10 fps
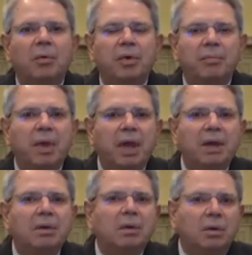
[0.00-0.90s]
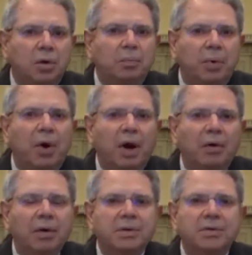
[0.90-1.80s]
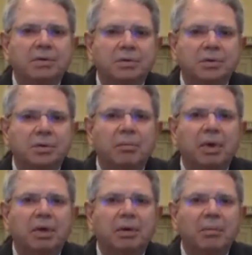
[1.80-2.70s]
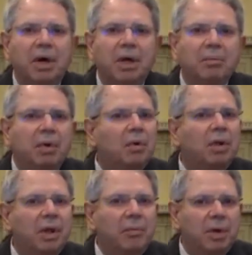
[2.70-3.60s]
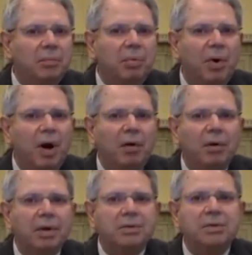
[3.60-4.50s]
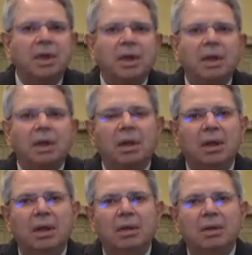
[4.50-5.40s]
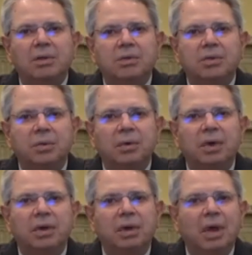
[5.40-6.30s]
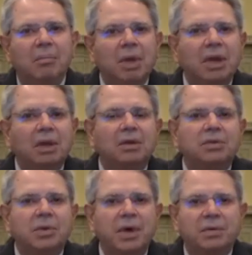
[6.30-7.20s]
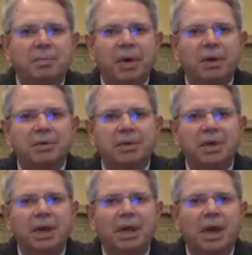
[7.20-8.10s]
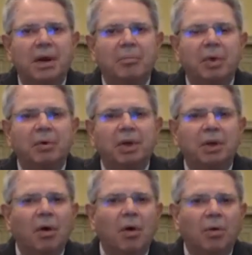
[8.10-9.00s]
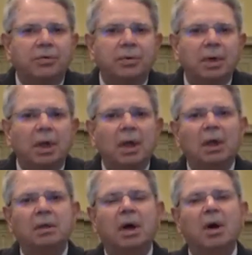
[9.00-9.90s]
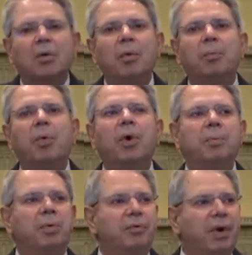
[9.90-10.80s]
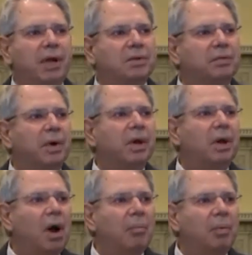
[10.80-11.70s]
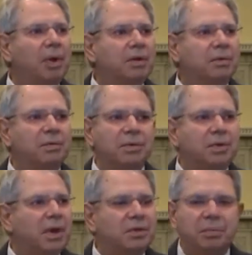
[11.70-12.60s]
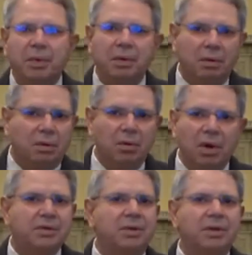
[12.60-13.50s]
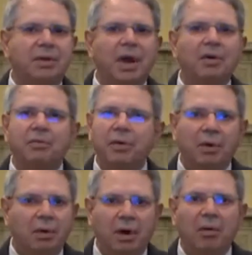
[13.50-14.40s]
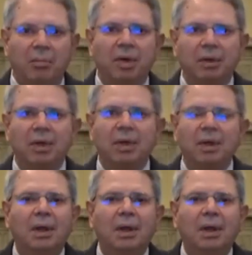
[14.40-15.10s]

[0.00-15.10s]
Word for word: we've made good progress in distributing the money, but only limited progress in ensuring and meeting the transparency and accountability goals. Now, our report provides a very comprehensive assessment across the entire federal government.